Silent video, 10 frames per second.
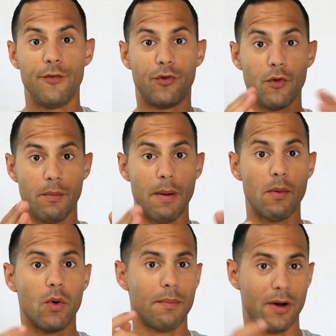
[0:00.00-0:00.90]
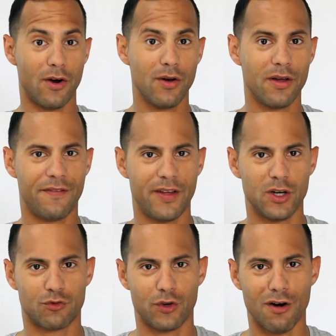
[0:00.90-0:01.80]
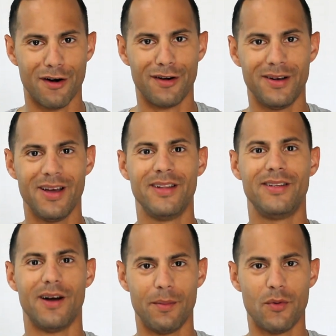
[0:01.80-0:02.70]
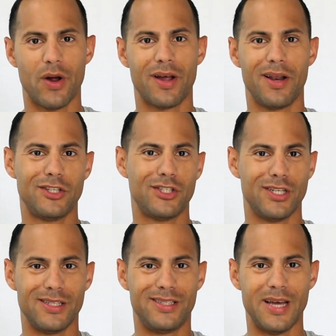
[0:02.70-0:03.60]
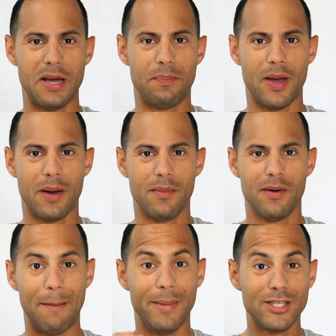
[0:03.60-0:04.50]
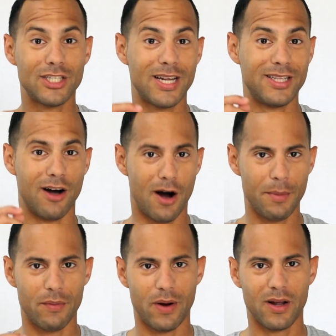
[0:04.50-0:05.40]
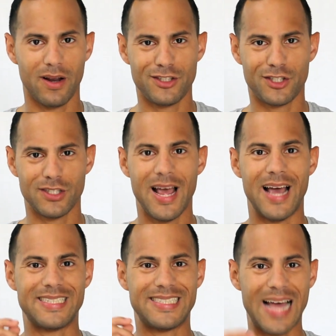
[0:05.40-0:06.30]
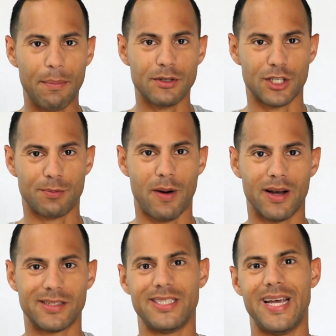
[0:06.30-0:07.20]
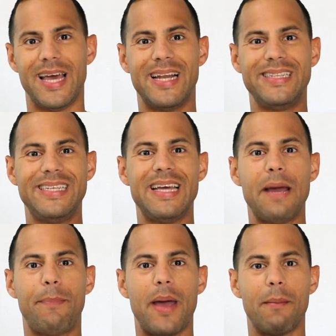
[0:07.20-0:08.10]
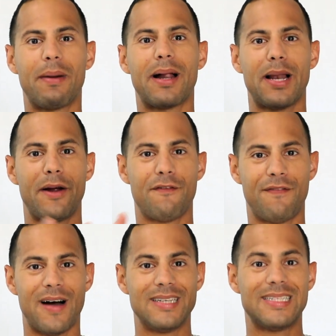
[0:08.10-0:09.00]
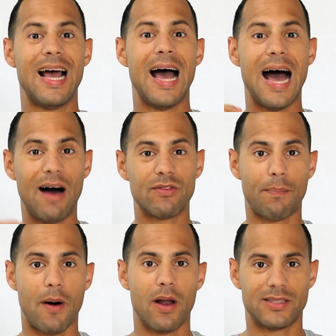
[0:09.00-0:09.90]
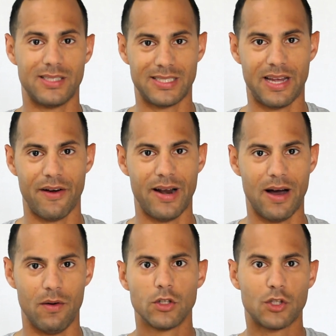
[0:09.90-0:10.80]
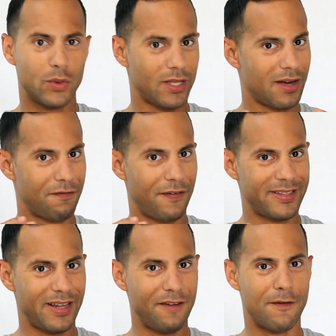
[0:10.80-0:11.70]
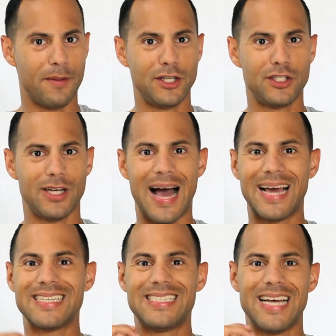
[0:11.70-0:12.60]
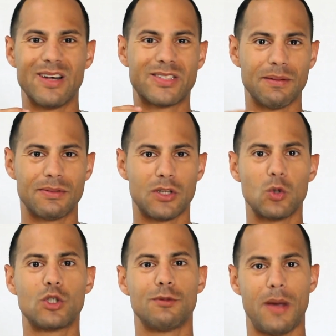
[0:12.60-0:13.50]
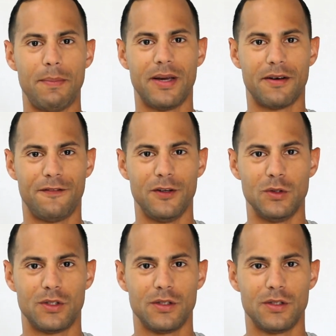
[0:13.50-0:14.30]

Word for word: If you remember one of my earlier videos regarding the Army regulation and the DA PAM, I mentioned that the Army regulation establishes policy and a DA PAM clarifies how the policy is carried out. So with the conflicting information, I can see how some soldiers may be confused.